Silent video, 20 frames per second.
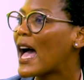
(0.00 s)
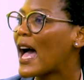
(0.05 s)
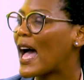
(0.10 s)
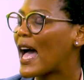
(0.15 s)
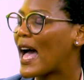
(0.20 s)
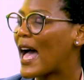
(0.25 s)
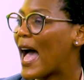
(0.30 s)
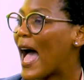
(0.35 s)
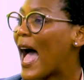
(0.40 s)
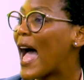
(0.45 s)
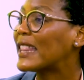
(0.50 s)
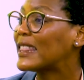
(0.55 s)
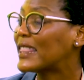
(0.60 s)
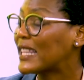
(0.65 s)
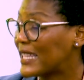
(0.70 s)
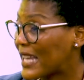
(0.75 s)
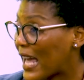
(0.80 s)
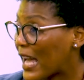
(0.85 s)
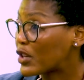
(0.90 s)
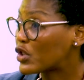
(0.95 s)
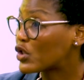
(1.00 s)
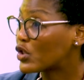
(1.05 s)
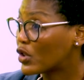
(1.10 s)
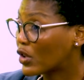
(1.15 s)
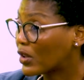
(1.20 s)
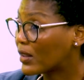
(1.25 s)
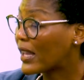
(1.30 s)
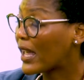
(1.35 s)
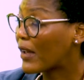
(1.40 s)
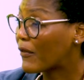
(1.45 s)
at the
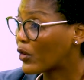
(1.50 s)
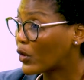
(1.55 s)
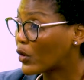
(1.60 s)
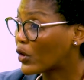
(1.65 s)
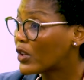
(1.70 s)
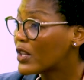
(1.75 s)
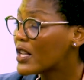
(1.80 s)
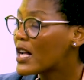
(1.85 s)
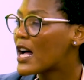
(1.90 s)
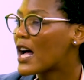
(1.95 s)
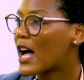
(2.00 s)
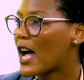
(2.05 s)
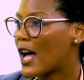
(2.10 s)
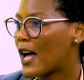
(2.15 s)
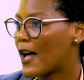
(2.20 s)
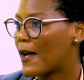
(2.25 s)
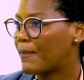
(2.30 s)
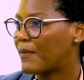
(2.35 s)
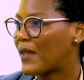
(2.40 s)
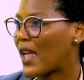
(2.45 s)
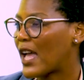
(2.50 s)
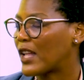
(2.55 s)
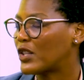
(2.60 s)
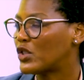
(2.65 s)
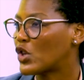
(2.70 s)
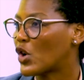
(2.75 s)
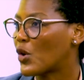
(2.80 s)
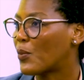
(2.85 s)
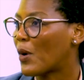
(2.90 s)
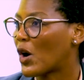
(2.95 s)
national level, and
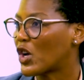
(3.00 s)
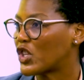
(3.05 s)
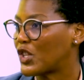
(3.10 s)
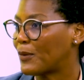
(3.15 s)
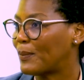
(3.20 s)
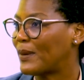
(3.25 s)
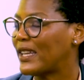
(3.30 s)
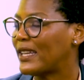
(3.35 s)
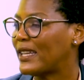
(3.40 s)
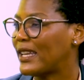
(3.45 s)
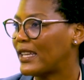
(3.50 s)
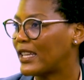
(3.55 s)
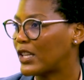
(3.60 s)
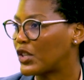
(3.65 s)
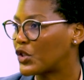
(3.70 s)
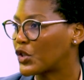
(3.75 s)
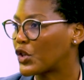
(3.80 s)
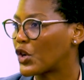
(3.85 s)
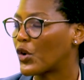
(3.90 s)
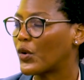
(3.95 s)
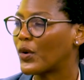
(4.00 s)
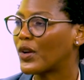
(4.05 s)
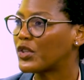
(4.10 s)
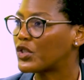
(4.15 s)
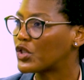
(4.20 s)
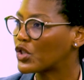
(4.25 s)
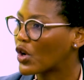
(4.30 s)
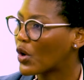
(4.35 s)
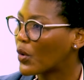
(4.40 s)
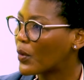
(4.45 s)
so possibly needing to go
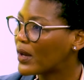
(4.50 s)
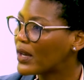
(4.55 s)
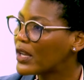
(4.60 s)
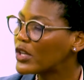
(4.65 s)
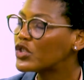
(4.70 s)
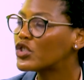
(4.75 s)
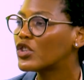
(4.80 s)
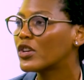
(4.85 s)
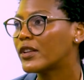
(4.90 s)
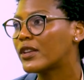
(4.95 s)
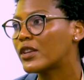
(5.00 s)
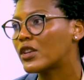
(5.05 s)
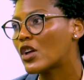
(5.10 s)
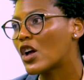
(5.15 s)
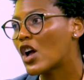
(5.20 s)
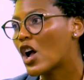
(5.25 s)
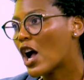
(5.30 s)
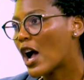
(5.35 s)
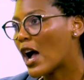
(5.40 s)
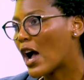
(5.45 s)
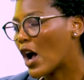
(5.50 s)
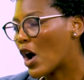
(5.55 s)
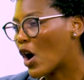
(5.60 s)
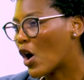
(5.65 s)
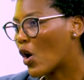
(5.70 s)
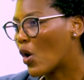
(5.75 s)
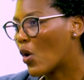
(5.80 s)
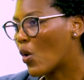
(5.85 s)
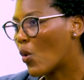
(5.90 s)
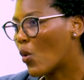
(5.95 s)
into coalition
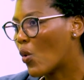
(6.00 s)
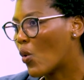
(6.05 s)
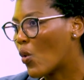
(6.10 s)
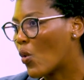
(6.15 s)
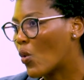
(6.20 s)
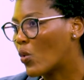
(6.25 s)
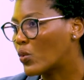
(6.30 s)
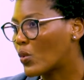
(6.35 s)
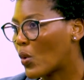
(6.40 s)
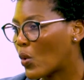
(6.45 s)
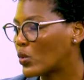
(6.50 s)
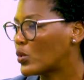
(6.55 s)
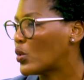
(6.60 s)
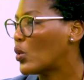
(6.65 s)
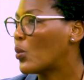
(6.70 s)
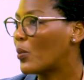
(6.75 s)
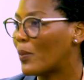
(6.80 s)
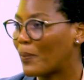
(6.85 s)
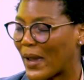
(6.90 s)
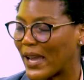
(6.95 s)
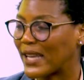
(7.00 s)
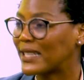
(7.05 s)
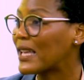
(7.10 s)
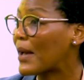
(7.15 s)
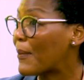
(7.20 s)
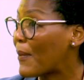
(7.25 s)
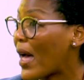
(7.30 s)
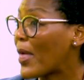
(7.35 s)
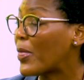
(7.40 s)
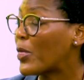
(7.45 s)
or make
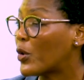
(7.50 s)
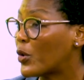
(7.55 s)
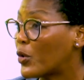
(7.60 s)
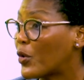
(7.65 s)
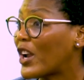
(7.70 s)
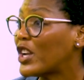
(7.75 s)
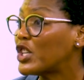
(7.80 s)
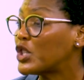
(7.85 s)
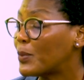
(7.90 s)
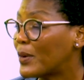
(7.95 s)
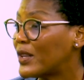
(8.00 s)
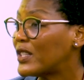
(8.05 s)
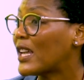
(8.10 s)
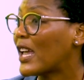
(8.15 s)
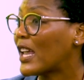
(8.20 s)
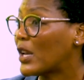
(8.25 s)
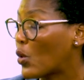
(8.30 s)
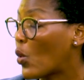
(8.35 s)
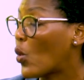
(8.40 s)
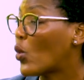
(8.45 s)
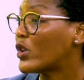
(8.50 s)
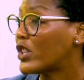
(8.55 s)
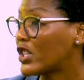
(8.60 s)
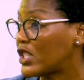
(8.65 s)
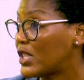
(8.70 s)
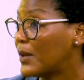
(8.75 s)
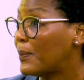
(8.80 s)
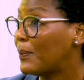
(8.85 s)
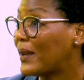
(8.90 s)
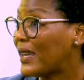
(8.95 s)
some other arrangement in order
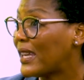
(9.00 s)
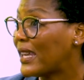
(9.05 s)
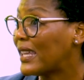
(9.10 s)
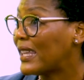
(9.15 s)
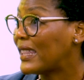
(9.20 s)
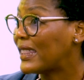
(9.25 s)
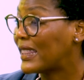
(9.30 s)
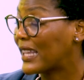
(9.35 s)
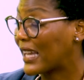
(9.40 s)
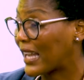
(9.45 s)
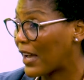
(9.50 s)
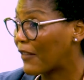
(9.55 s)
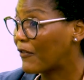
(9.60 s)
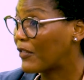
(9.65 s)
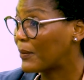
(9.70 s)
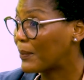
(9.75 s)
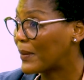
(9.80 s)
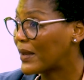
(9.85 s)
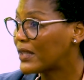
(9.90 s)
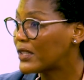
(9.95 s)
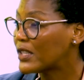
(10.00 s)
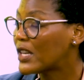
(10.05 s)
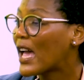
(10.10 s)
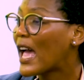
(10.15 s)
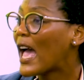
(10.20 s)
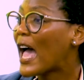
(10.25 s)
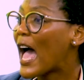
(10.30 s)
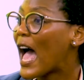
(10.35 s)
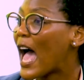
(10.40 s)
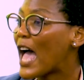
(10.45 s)
to be the government.
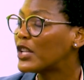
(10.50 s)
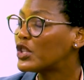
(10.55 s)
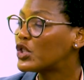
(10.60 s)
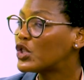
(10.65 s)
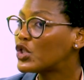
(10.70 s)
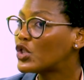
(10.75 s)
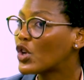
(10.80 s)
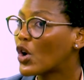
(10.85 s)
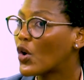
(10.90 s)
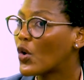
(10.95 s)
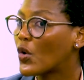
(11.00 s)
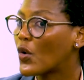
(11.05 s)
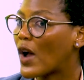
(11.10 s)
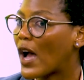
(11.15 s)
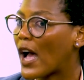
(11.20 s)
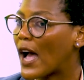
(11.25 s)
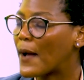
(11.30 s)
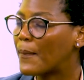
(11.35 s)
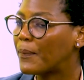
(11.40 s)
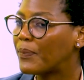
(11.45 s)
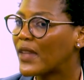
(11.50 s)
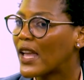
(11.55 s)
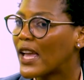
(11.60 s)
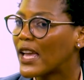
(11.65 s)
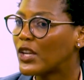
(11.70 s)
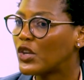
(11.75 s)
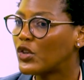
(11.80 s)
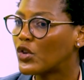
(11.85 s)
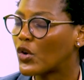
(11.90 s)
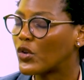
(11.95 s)
And so,
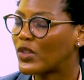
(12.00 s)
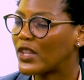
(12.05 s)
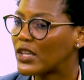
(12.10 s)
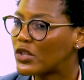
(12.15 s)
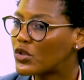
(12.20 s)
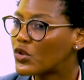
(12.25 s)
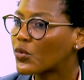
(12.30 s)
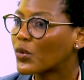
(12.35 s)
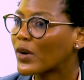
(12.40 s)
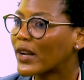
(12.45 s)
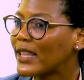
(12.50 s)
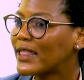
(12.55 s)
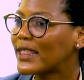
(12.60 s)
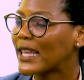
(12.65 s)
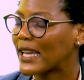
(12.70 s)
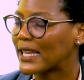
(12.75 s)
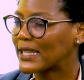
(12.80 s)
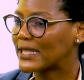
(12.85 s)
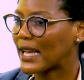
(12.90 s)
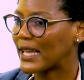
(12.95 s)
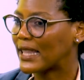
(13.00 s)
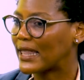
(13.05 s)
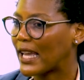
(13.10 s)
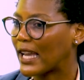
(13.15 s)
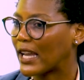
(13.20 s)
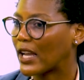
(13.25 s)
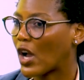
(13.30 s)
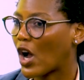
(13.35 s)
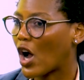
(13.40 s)
these three things, I think,